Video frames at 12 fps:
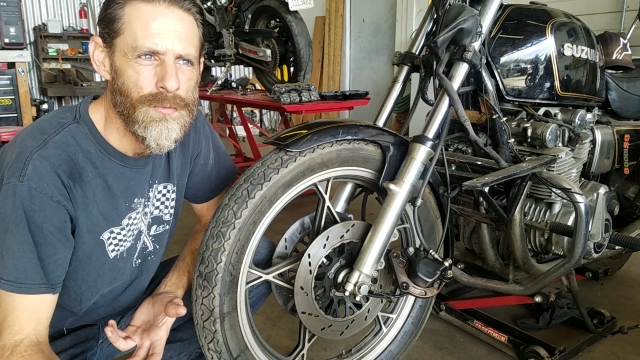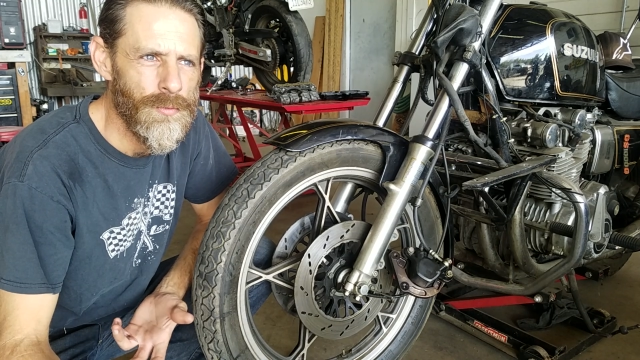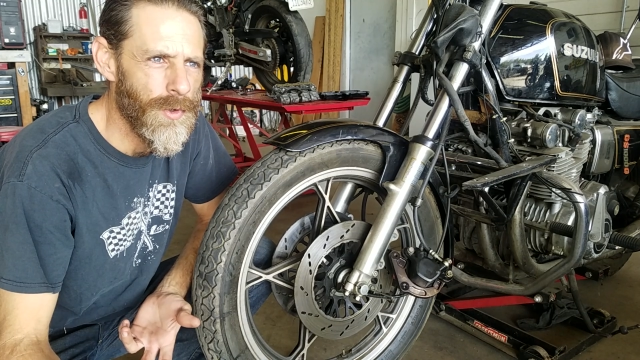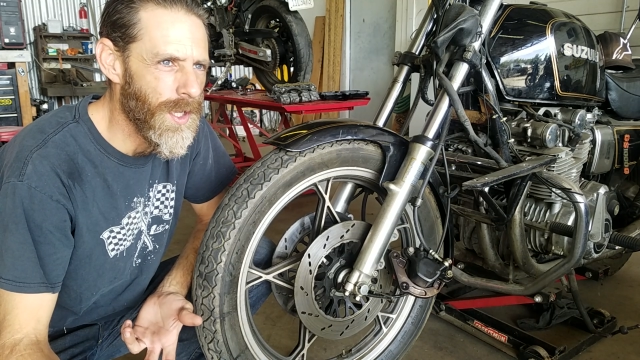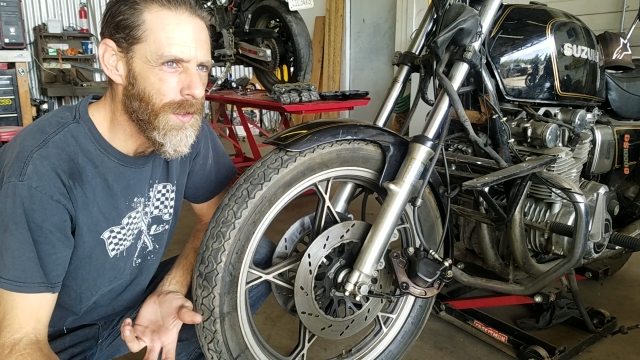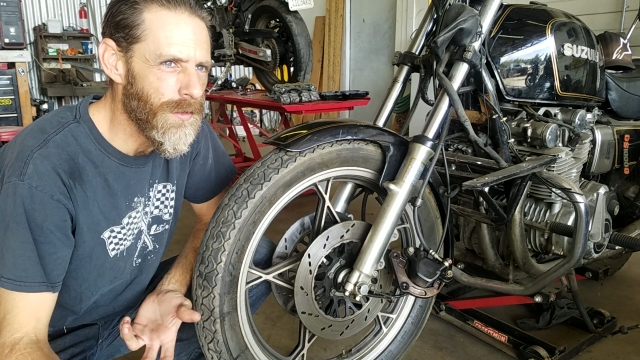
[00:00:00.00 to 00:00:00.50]

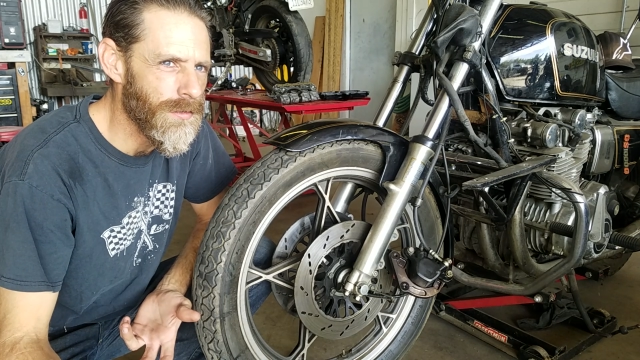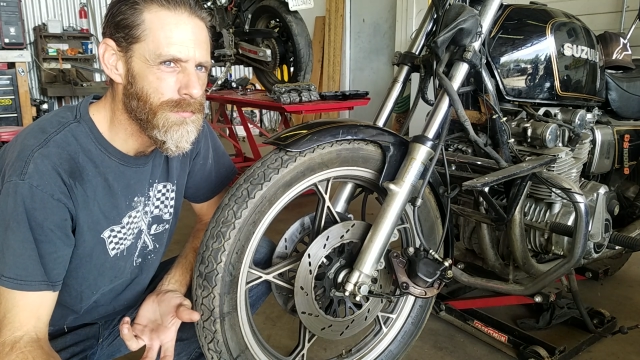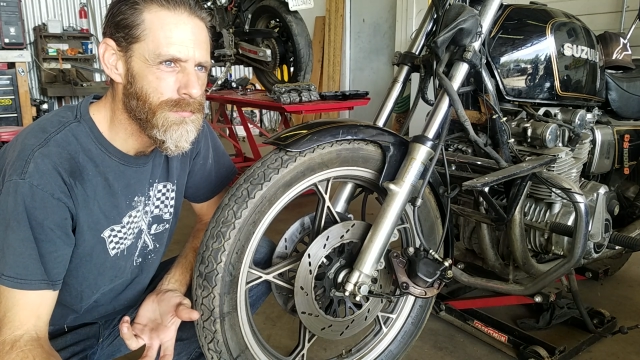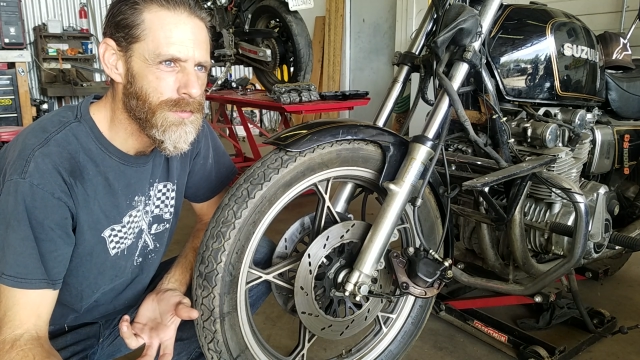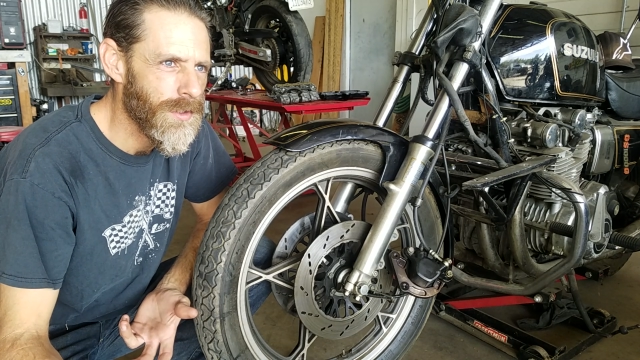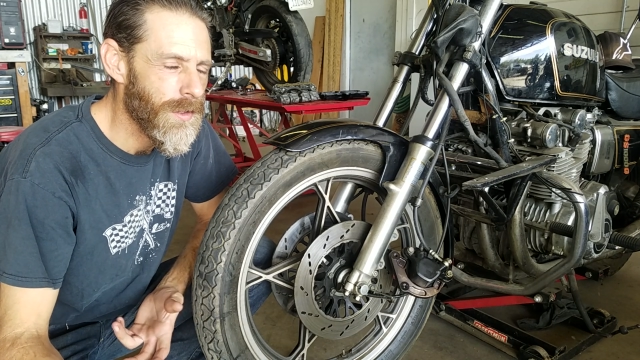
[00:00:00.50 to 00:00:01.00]
Well,
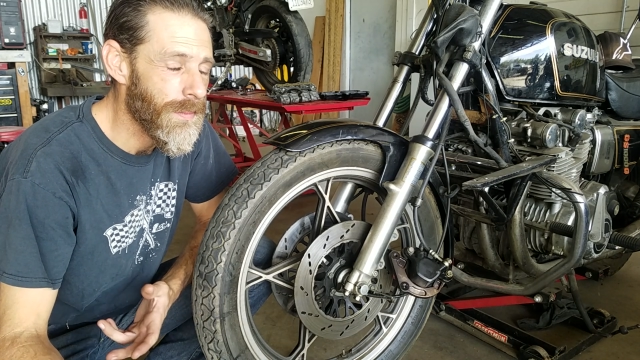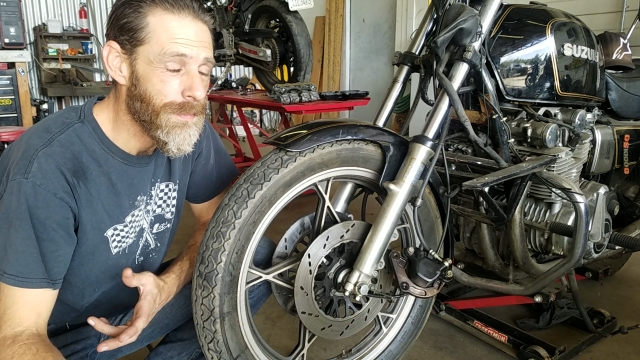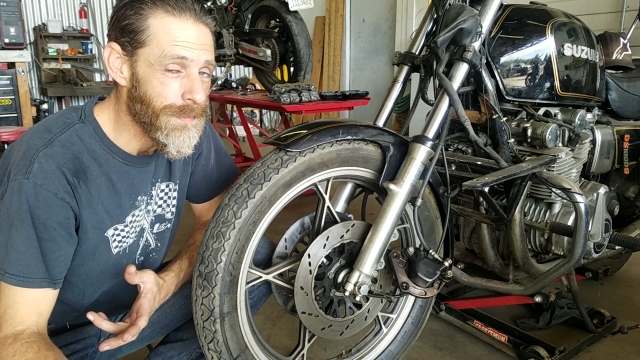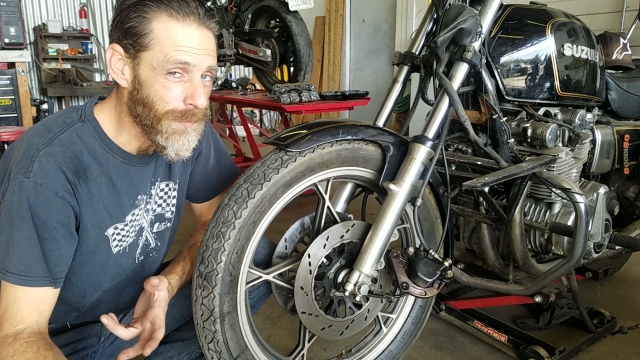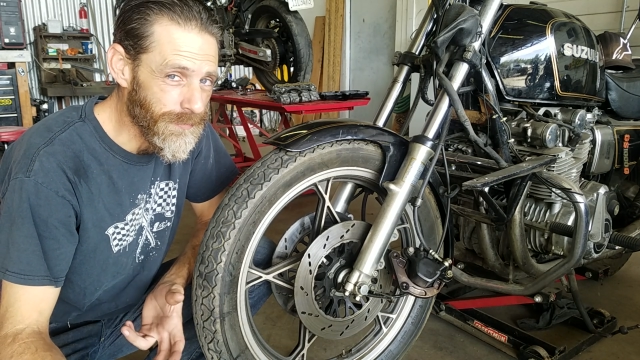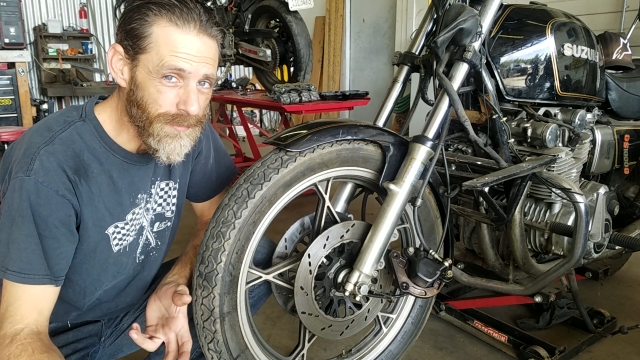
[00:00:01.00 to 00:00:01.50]

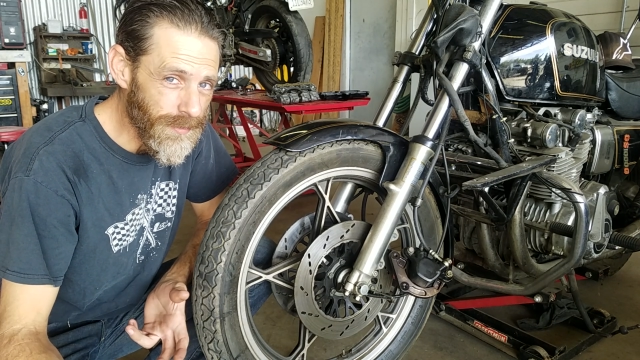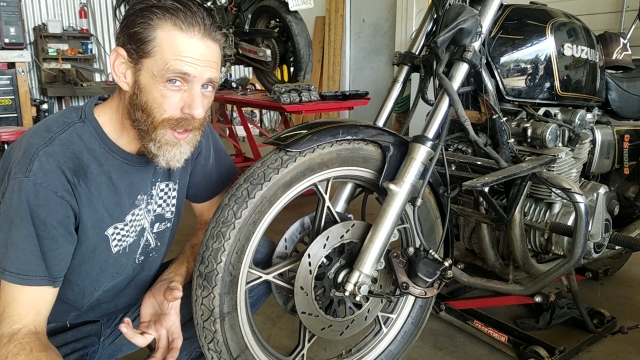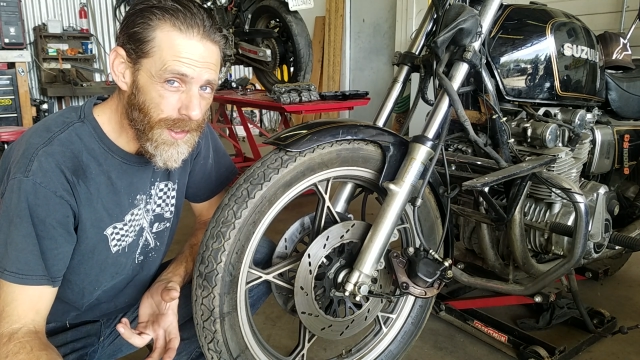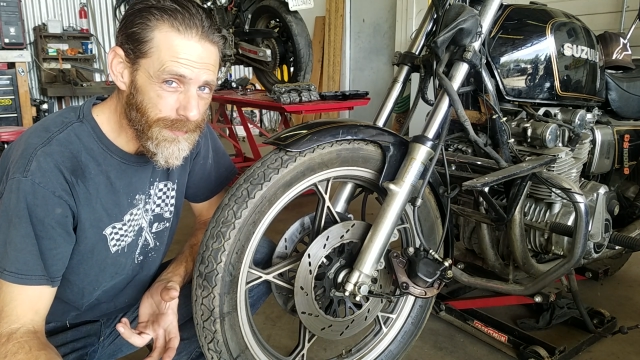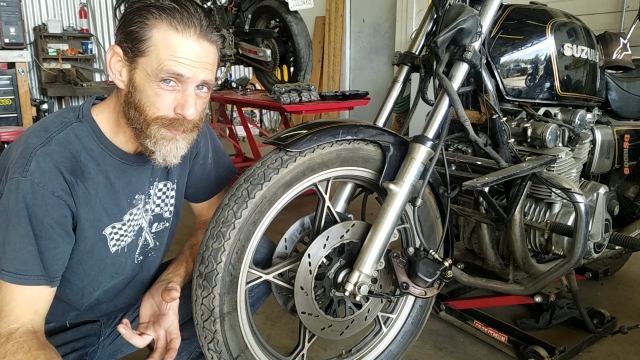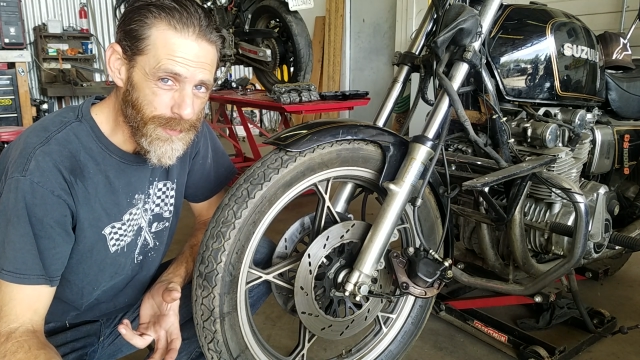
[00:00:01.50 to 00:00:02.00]
there's a
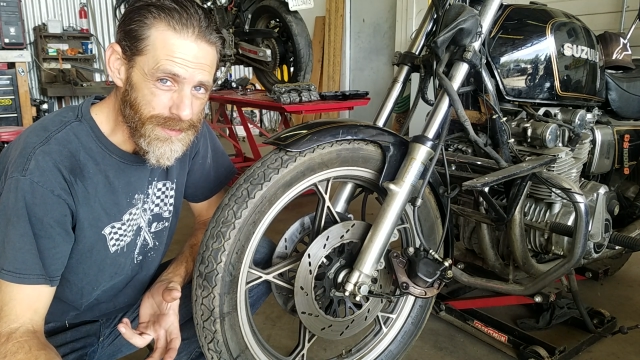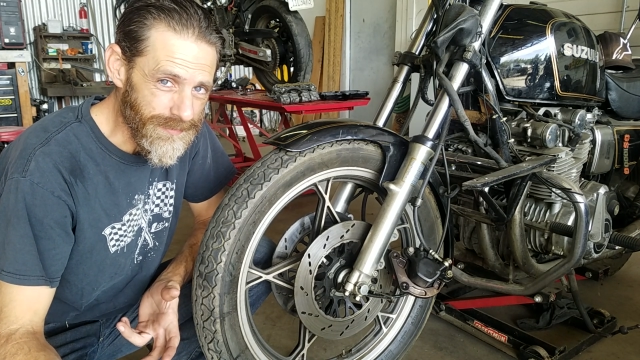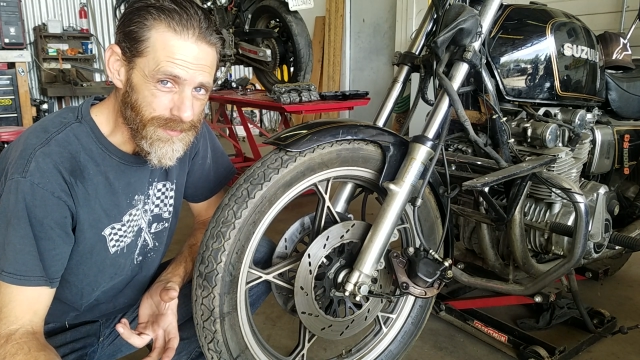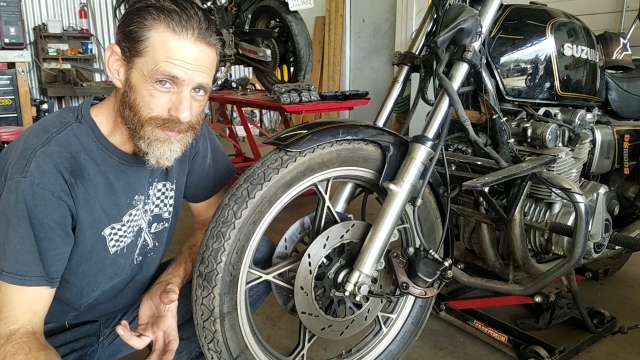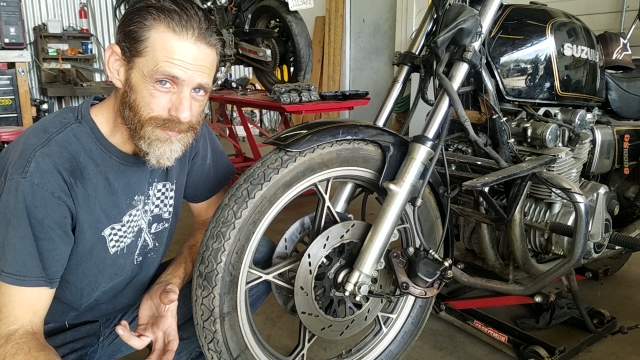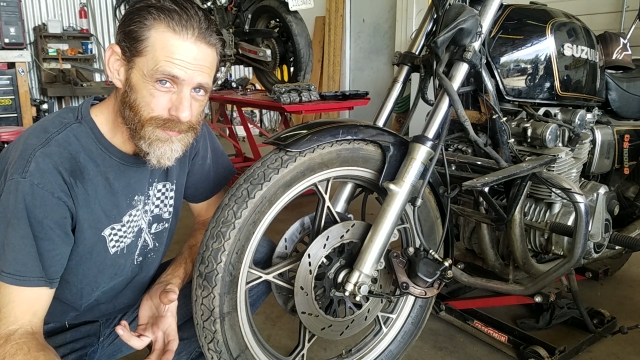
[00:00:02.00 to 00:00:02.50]
lot of
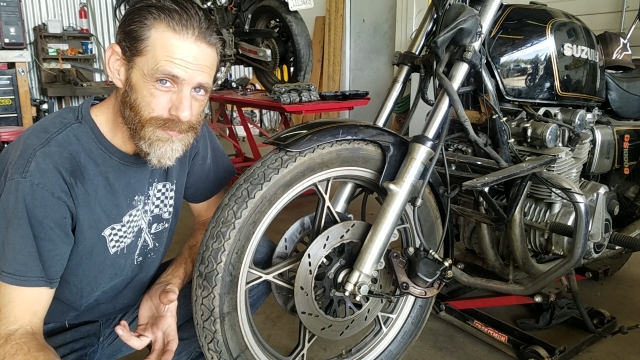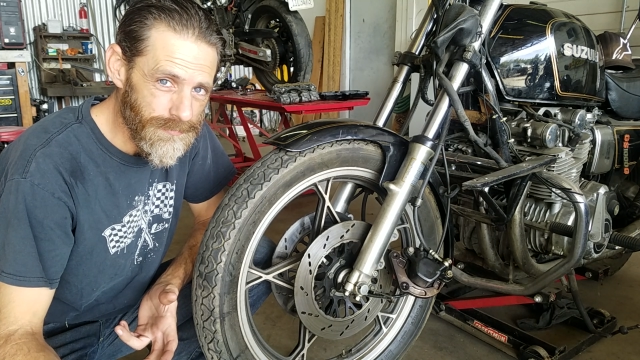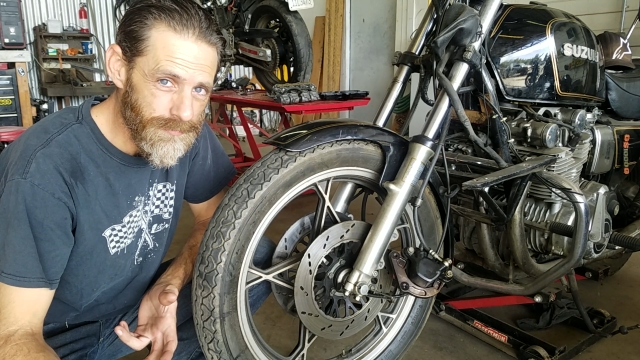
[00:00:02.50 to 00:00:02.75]
reasons.